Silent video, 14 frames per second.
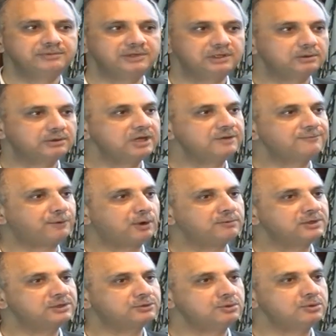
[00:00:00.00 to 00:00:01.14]
We're looking
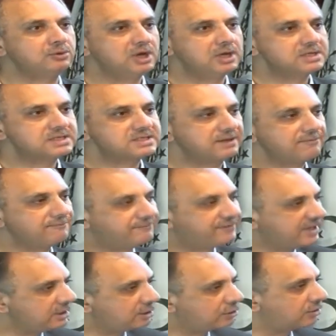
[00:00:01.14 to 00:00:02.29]
forward to some
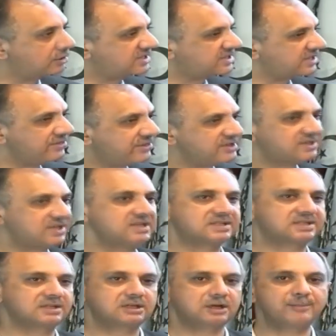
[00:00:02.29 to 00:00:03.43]
very good
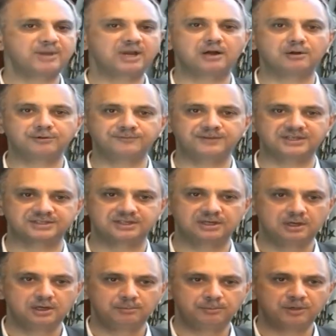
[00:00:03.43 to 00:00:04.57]
synthesis coming out of this
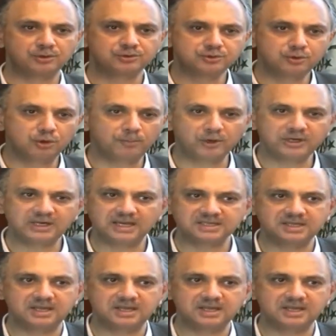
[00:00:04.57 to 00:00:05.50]
because nobody has an